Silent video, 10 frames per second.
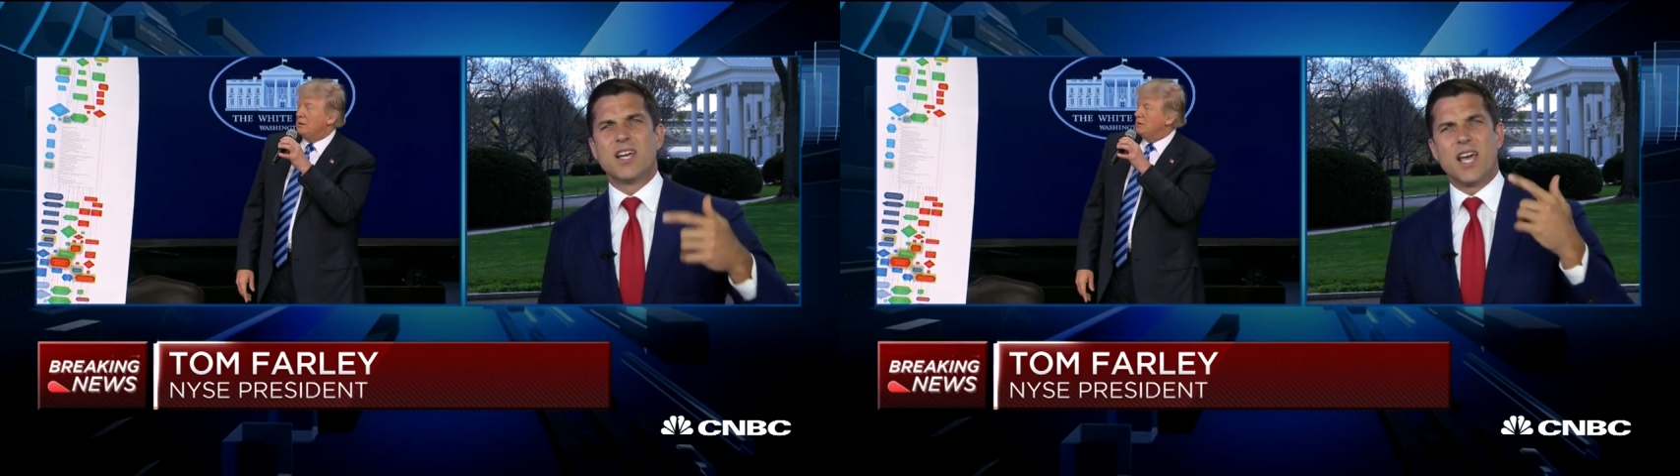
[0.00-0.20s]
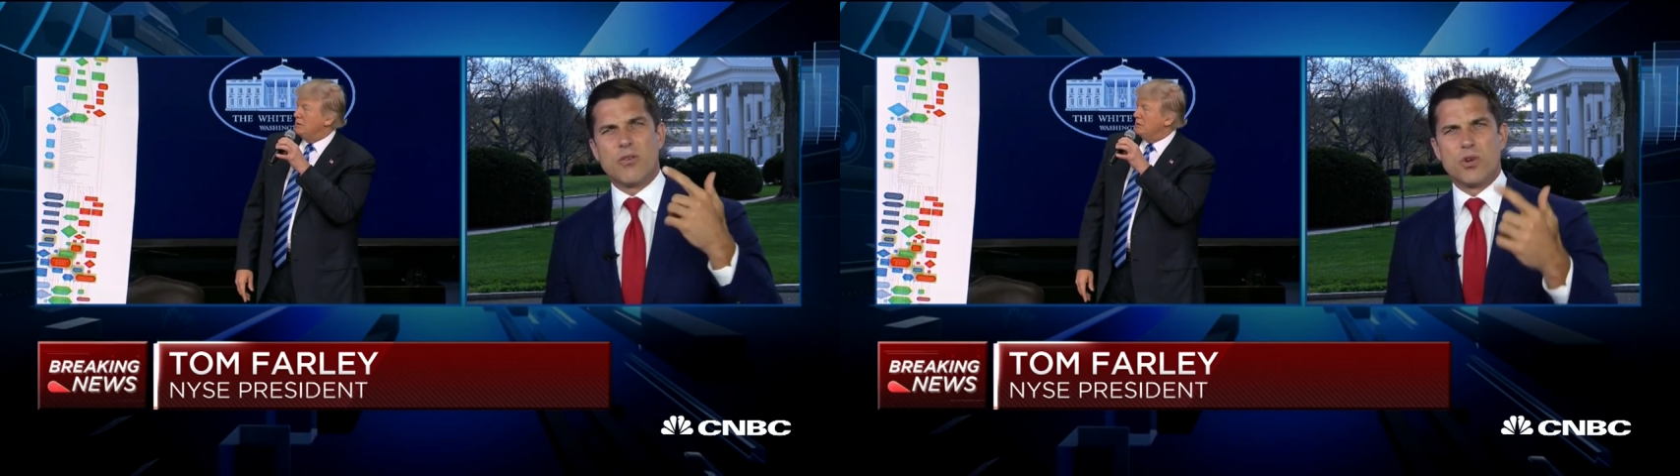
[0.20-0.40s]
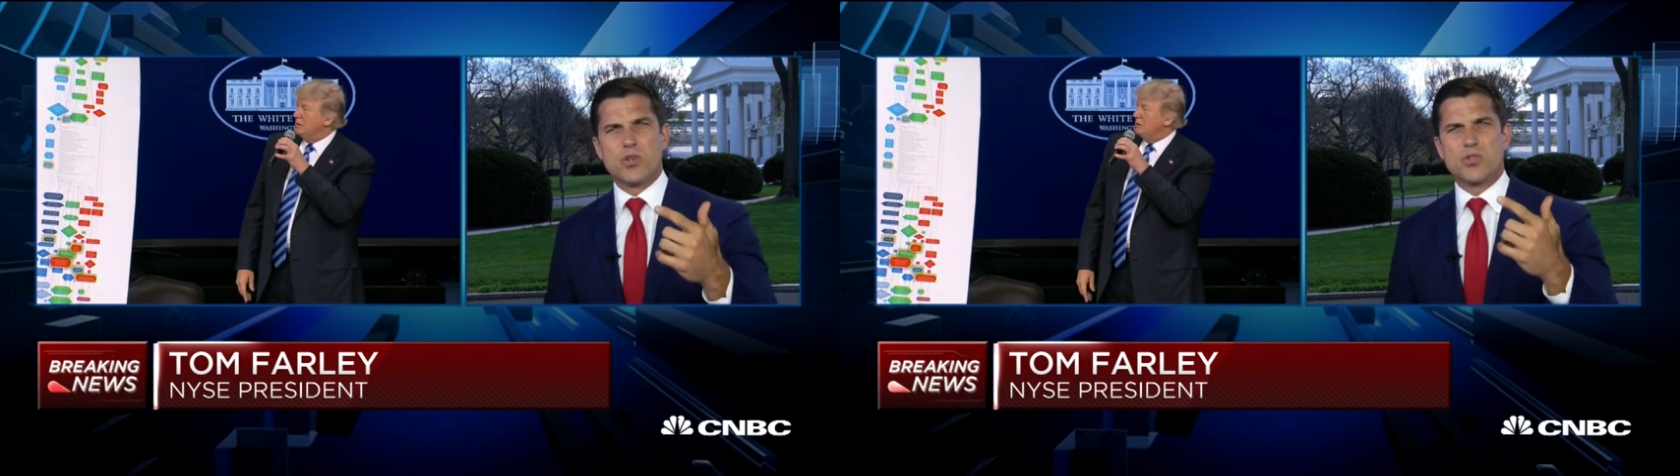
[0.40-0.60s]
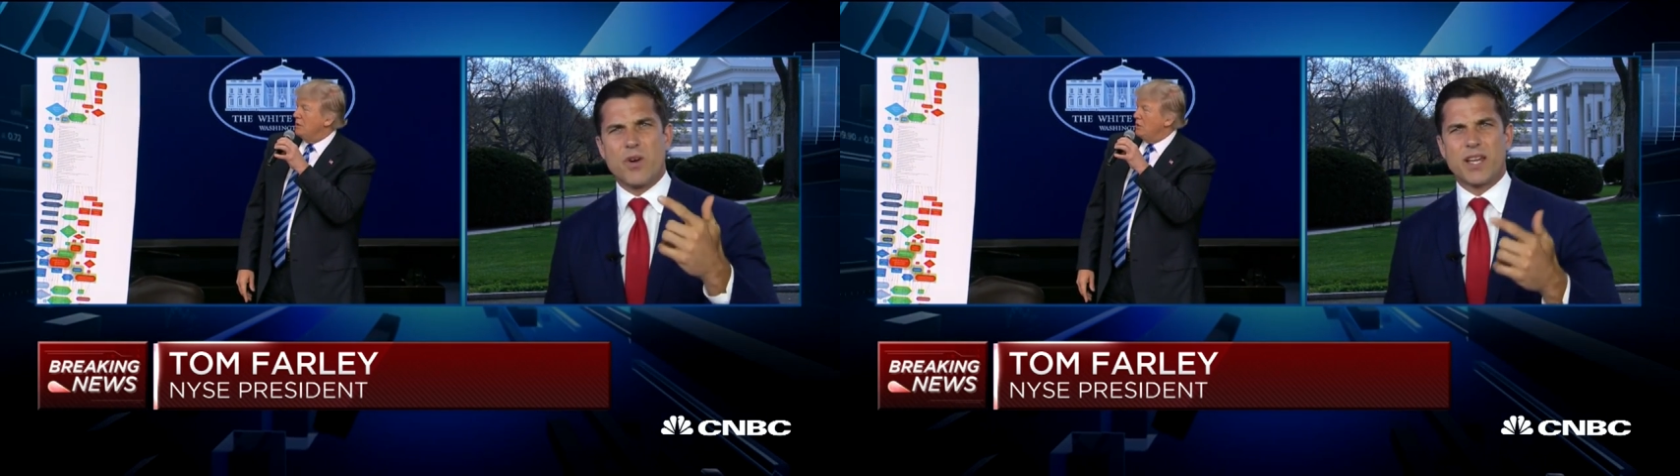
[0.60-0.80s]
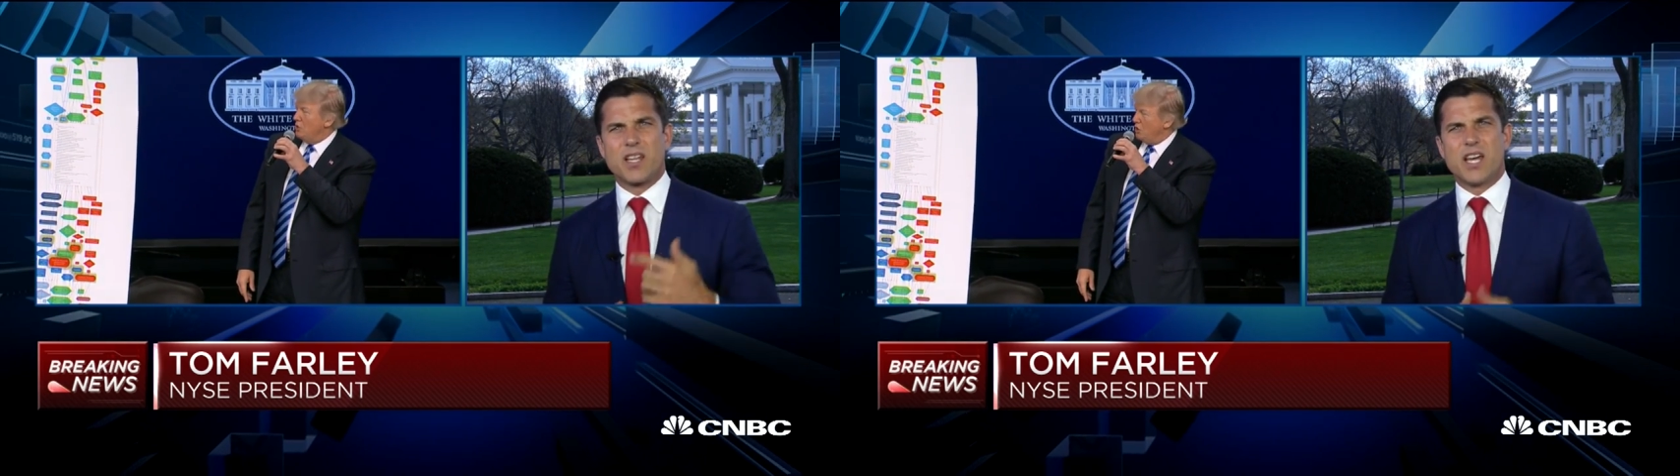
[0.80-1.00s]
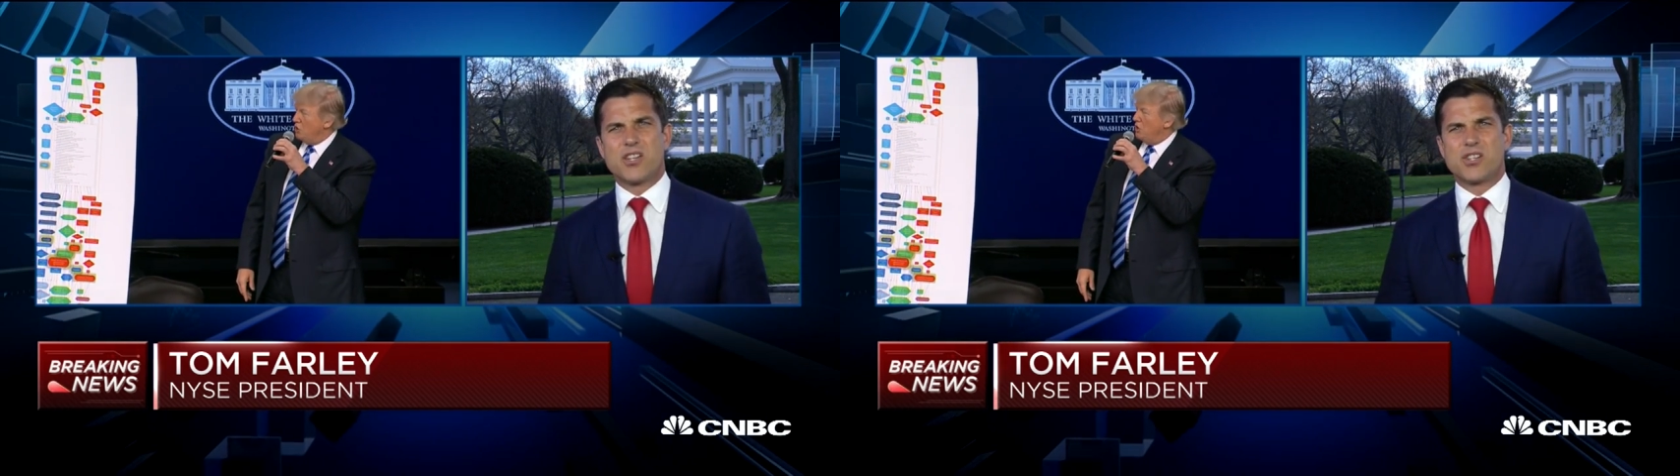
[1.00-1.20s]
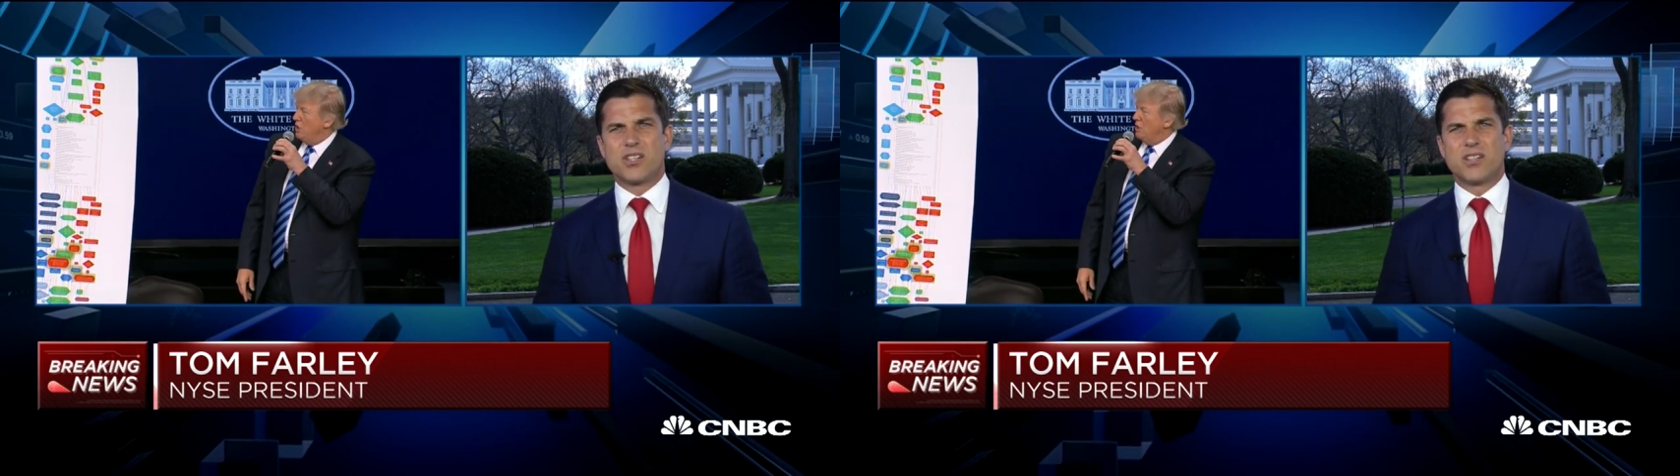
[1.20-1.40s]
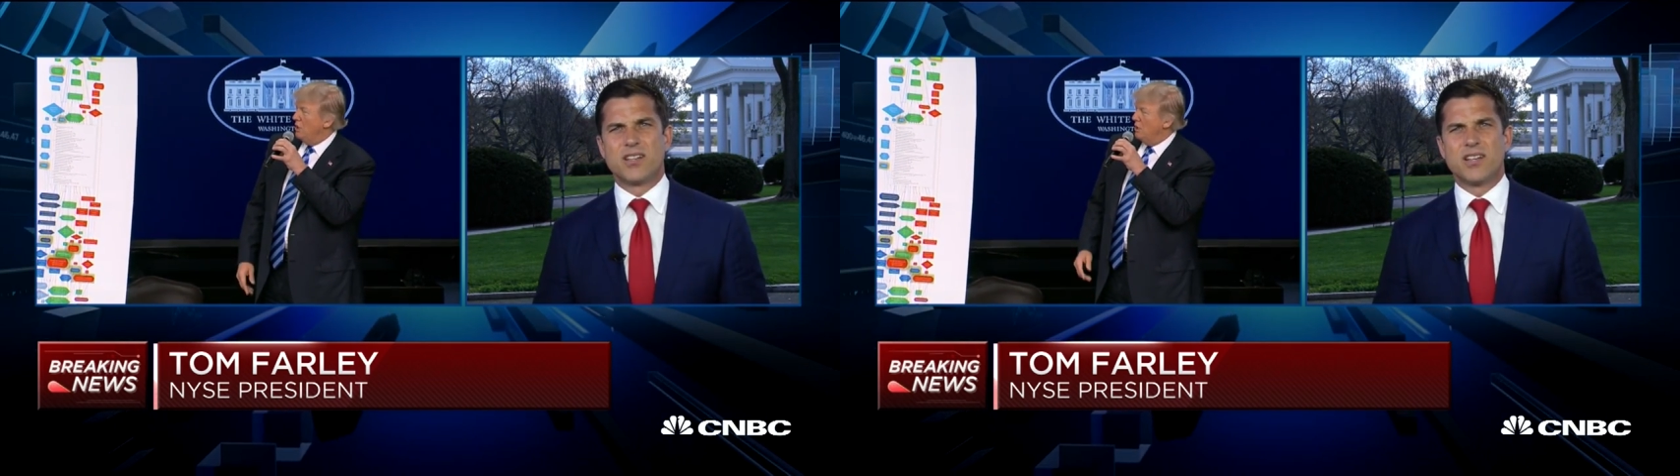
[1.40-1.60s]
and reduce regulation.
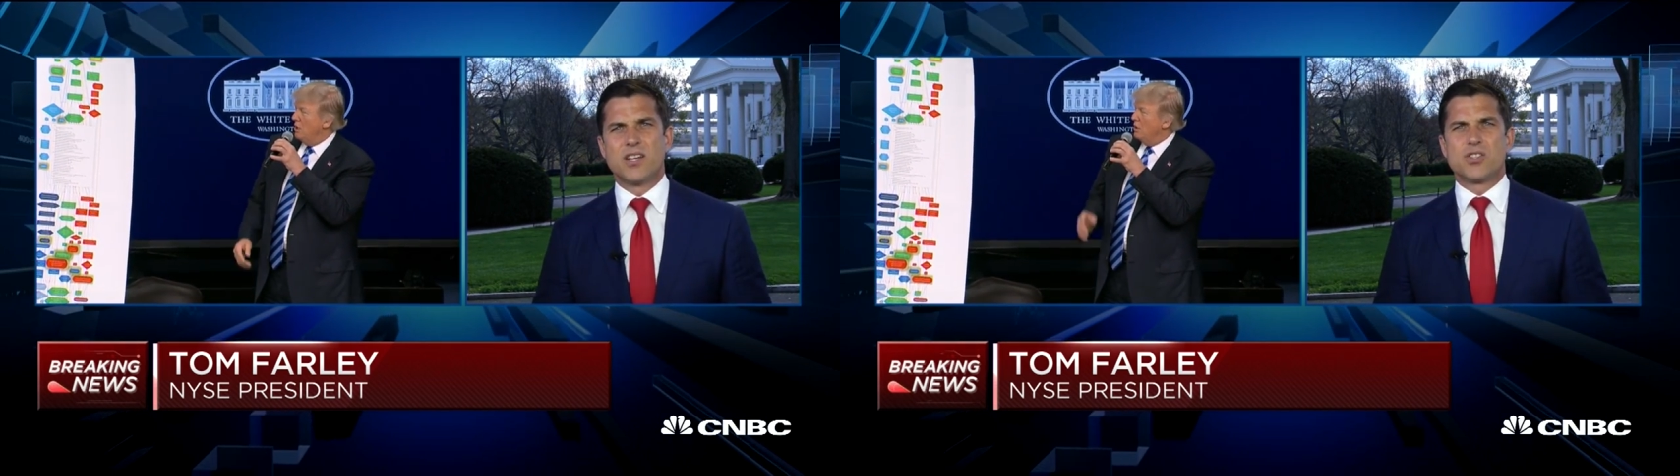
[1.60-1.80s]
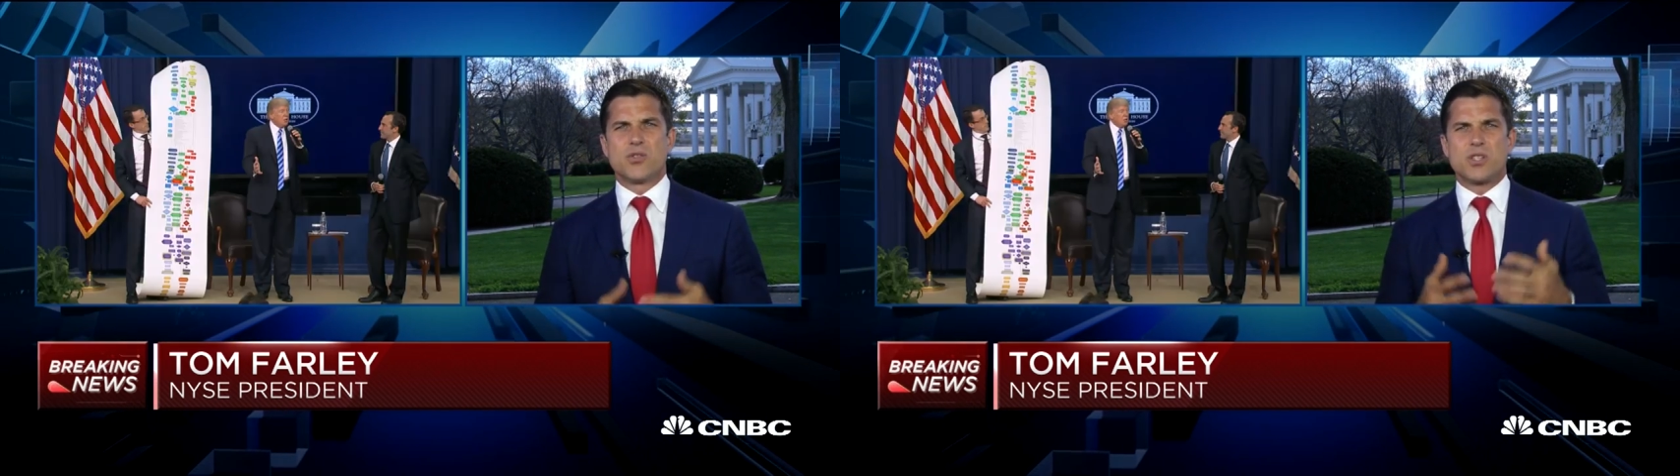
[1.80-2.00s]
So you